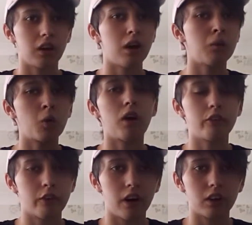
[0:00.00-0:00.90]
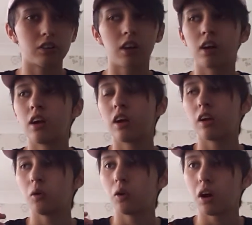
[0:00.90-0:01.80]
I'm quite fast.
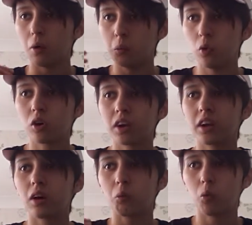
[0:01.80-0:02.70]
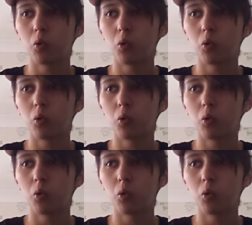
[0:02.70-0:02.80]
I'm walking, I'm